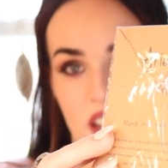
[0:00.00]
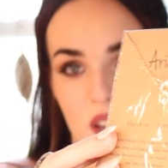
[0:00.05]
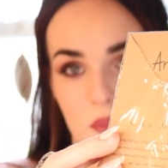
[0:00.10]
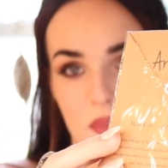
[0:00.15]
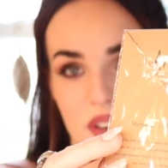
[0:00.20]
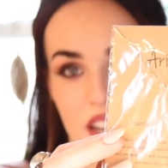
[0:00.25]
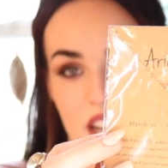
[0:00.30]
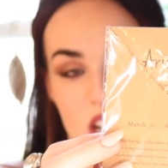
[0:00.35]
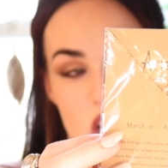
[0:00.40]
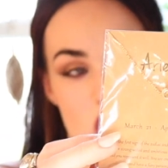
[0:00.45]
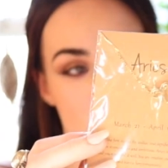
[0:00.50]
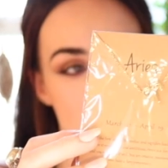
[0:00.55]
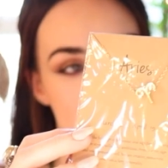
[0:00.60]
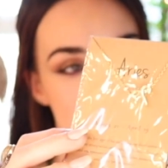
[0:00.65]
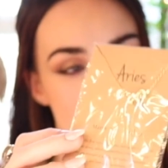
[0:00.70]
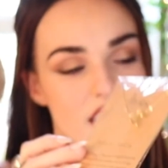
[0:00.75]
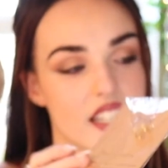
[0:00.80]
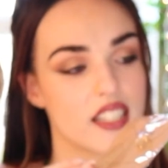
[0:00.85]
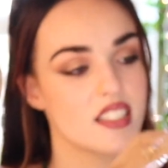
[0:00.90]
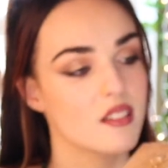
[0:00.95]
I am an
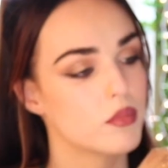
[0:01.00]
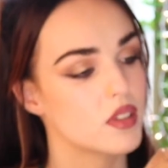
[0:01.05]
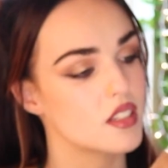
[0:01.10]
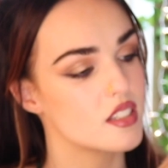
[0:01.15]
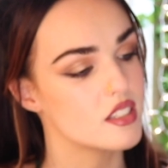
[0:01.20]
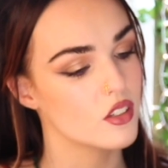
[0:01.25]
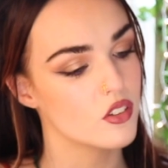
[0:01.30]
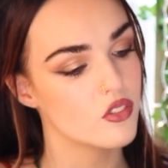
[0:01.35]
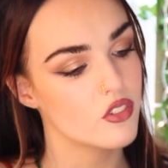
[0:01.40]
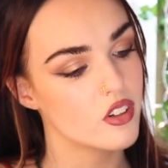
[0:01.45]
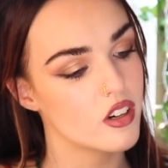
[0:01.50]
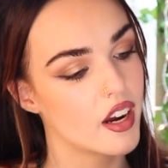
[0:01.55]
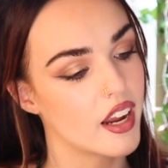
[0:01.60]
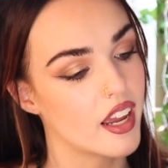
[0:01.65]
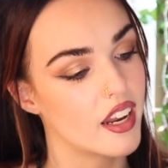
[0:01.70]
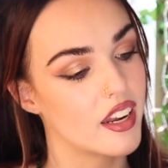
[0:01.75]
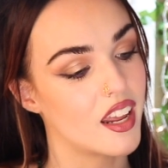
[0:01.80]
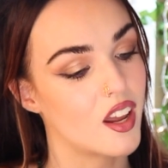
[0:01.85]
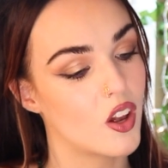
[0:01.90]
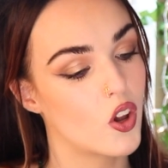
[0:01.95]
Aries. They sent me a silver
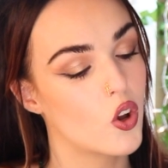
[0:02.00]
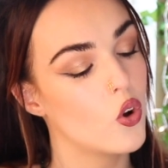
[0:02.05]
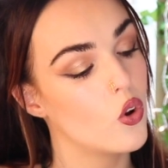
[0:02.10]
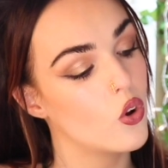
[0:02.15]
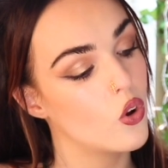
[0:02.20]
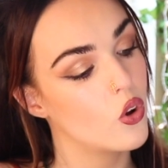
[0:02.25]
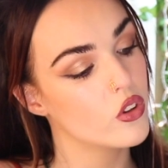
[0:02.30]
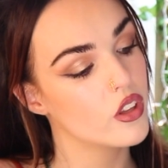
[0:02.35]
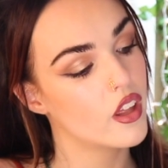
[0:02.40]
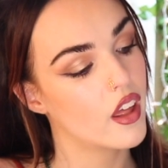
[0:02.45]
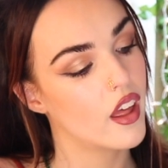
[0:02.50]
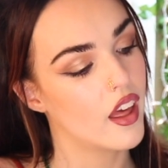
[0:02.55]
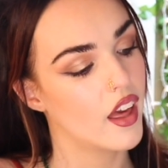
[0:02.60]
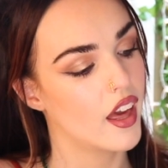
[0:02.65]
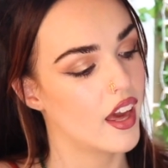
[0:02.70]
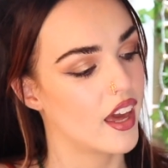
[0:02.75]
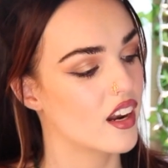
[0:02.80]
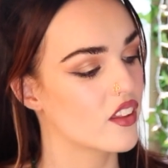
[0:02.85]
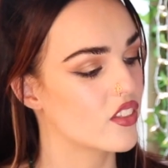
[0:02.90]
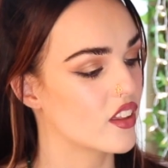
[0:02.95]
and a gold,
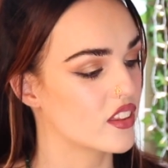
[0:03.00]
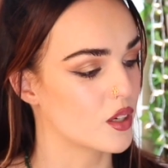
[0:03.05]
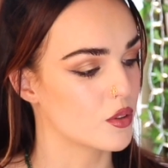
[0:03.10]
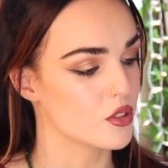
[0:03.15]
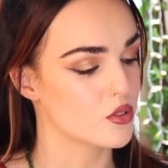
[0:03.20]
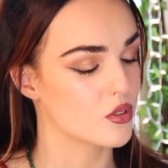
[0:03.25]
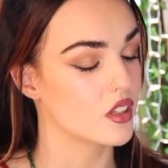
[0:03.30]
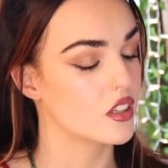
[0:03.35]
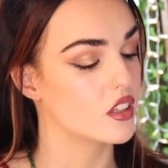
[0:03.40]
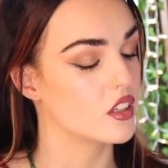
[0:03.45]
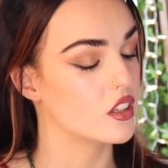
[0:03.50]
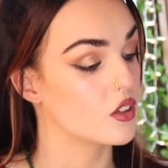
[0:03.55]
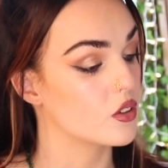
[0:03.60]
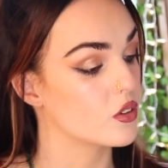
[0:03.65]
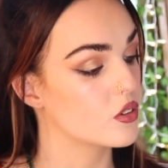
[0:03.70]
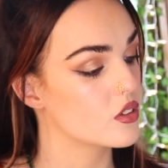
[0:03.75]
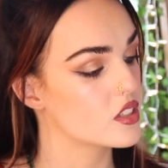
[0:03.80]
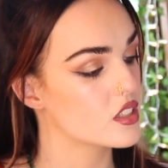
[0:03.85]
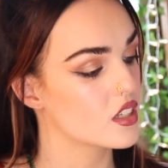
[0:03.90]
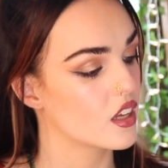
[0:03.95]
and I thought that was really
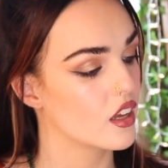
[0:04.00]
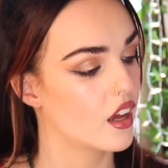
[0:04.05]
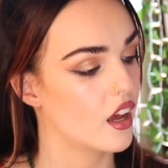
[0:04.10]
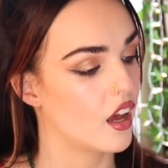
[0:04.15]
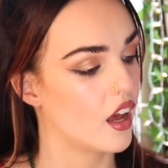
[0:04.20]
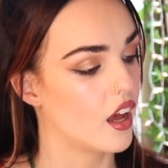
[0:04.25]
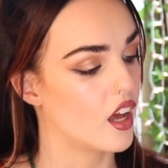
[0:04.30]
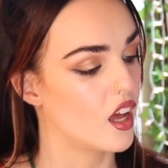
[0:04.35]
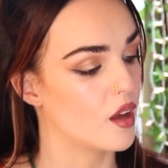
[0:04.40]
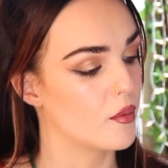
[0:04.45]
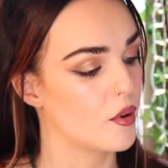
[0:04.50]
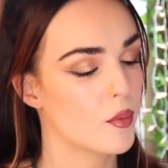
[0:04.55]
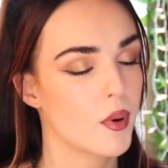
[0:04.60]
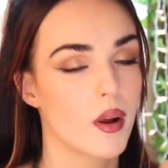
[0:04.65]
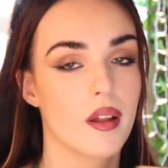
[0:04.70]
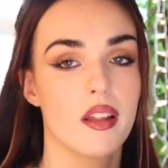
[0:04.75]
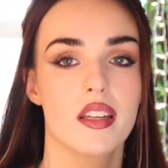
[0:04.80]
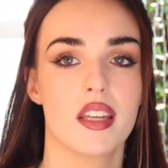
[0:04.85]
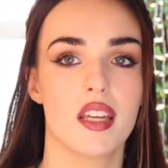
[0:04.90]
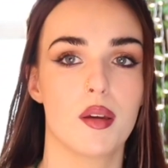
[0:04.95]
cute.
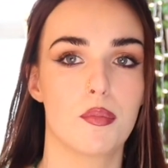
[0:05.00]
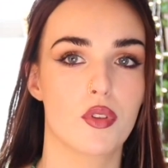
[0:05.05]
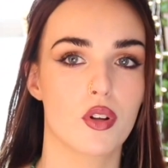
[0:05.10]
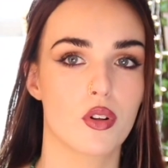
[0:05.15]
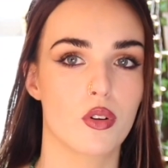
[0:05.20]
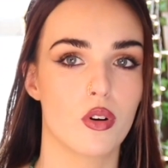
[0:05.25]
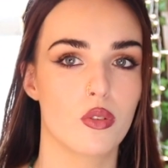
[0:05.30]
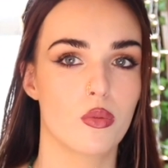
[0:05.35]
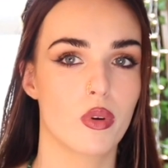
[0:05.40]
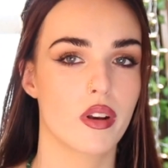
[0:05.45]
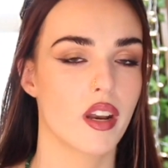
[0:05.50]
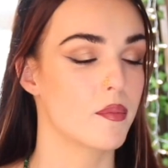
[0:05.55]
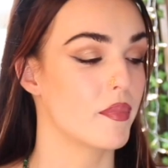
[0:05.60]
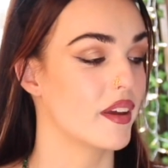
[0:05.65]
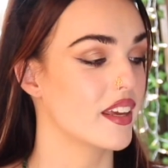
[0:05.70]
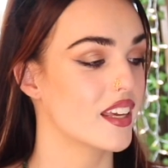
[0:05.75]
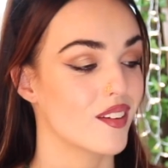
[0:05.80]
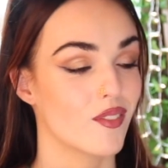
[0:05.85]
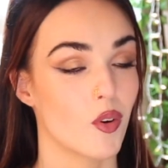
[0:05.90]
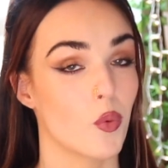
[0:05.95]
I'll probably keep the gold one. I
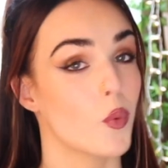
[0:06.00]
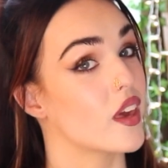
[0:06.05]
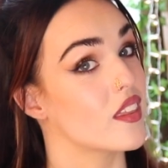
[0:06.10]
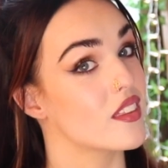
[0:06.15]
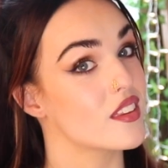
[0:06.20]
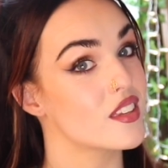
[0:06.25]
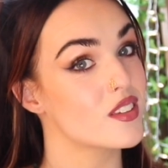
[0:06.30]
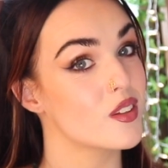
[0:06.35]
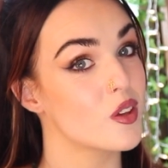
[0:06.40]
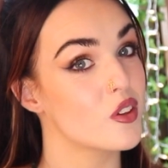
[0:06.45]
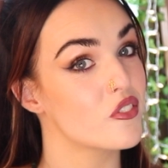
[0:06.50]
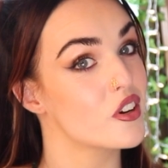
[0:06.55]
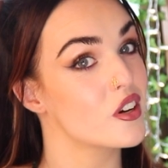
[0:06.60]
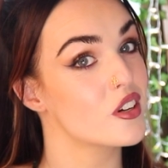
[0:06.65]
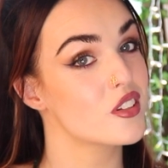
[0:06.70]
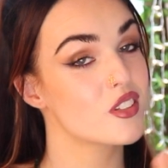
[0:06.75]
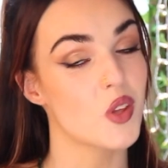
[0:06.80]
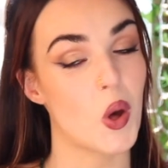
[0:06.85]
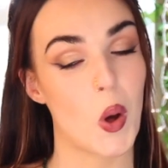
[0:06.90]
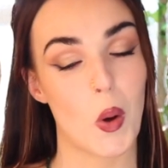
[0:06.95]
might give away the
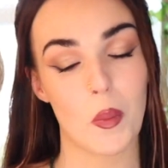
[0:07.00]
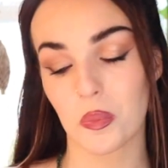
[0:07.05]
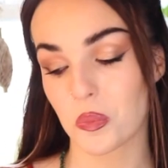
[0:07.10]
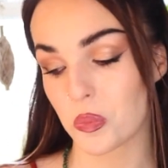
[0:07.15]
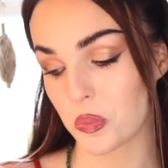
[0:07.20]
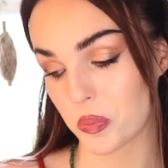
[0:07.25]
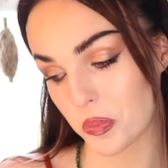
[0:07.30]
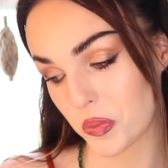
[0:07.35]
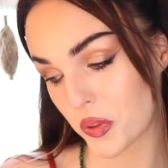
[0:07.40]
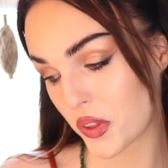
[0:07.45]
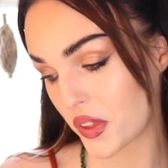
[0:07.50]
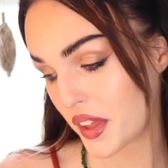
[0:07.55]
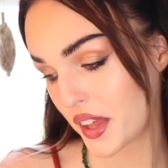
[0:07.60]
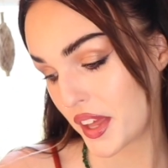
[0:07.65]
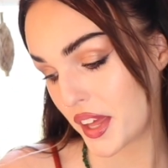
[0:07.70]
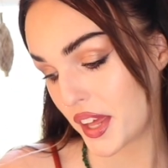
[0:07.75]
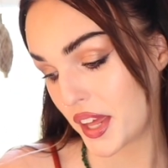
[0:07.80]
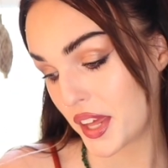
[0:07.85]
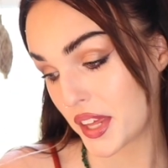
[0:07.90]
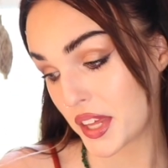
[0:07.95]
silver, so
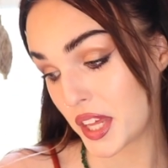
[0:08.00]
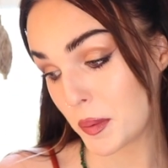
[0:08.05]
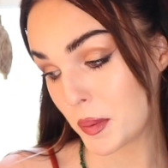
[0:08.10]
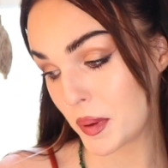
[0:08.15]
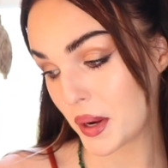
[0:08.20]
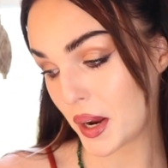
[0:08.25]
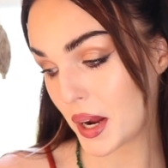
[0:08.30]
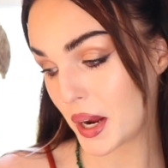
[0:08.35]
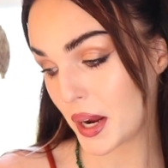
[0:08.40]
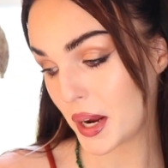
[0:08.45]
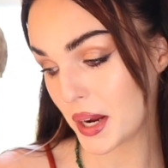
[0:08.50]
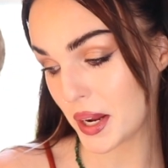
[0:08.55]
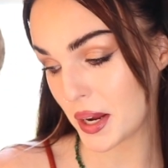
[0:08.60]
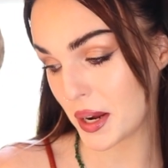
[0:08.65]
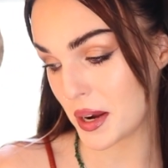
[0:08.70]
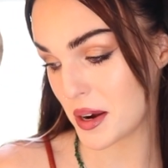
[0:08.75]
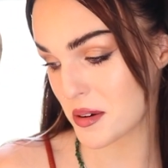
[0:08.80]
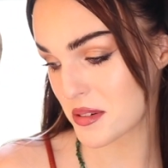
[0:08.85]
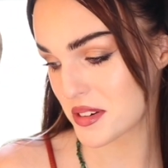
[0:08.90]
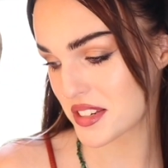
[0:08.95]
keep an eye
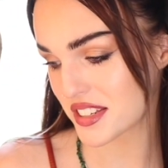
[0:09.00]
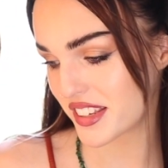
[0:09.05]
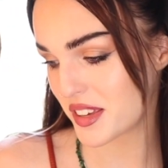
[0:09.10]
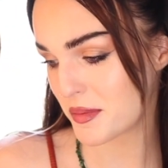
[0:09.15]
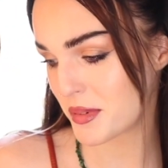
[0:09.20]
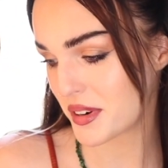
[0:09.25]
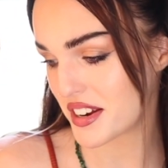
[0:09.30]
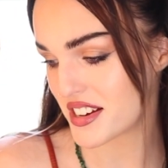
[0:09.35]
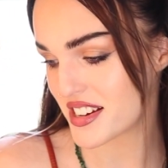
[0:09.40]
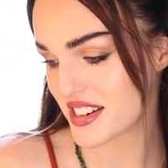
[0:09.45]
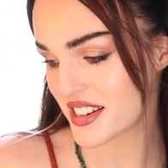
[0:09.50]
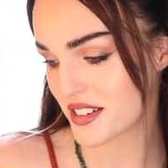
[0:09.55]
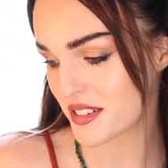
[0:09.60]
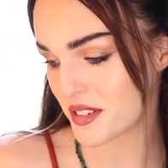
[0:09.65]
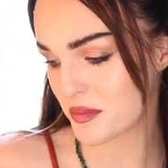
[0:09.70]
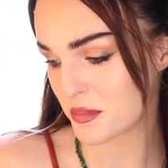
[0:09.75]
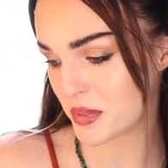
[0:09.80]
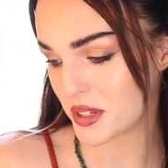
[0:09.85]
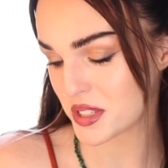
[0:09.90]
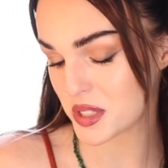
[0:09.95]
out. Keep an eye
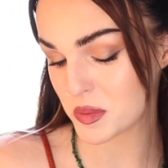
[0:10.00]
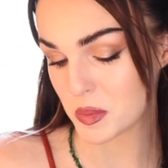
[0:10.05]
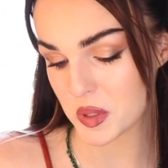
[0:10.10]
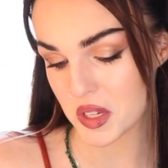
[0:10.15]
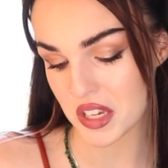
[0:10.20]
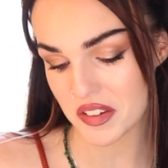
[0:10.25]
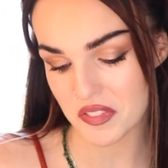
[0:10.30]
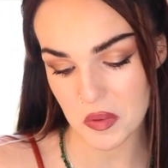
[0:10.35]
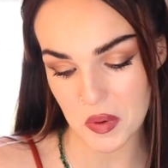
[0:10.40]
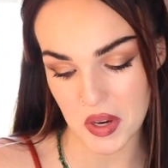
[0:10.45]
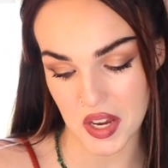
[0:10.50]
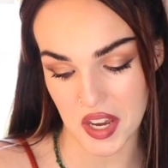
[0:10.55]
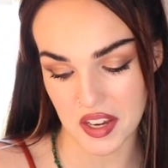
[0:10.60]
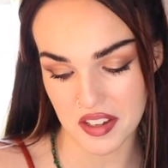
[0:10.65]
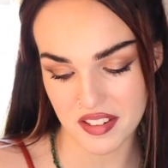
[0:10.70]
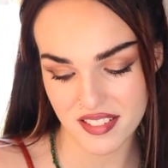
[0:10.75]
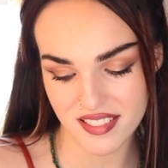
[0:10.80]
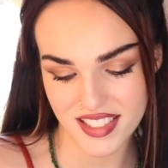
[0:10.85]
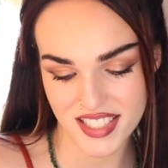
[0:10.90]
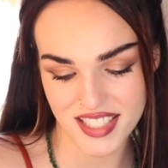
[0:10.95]
out on possible
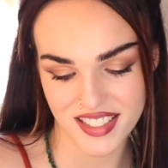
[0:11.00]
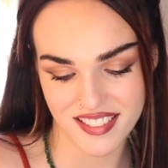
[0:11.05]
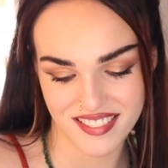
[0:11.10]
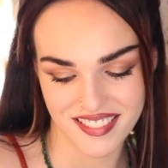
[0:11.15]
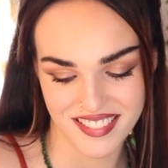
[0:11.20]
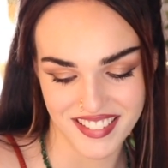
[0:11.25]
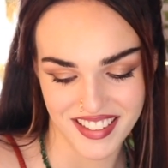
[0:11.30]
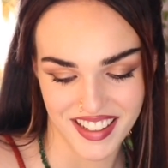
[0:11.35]
giveaways.